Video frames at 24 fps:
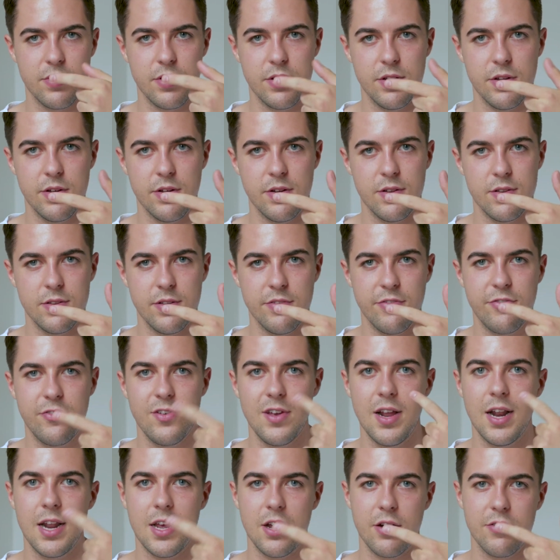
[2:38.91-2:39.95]
the, the
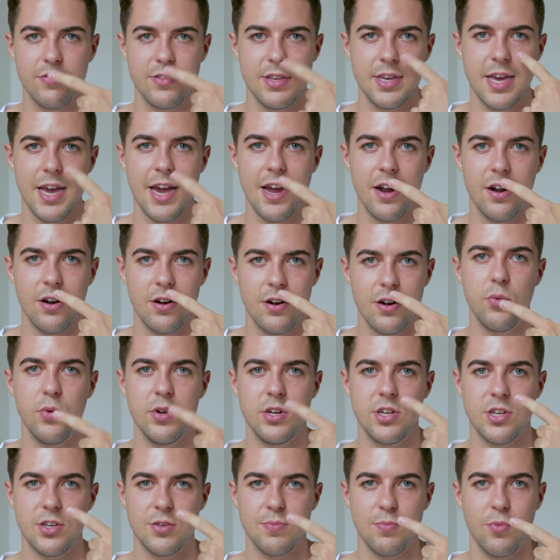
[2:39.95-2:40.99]
feeling of the air, which
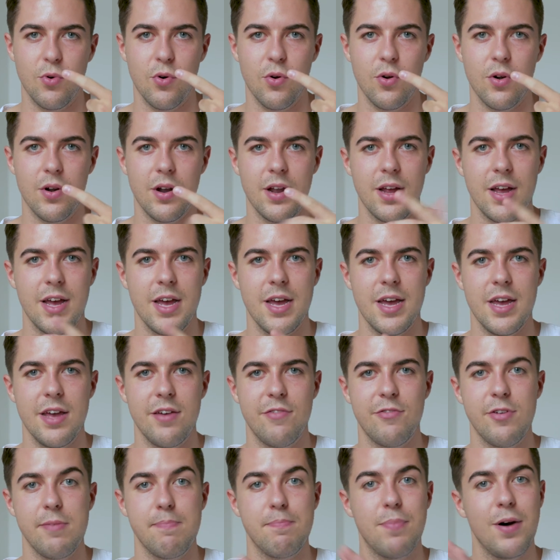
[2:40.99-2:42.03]
is more a
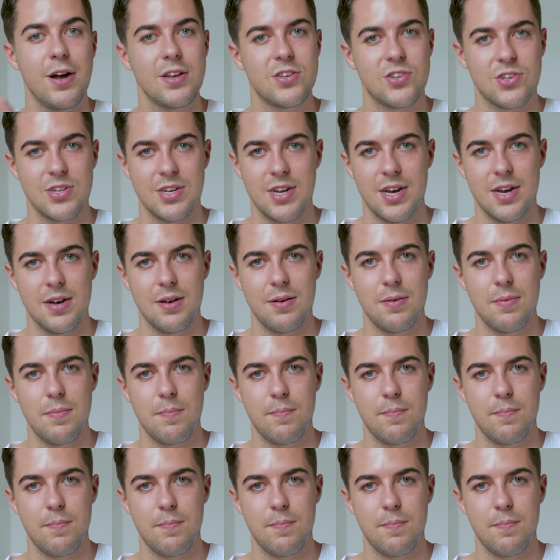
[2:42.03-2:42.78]
vipassana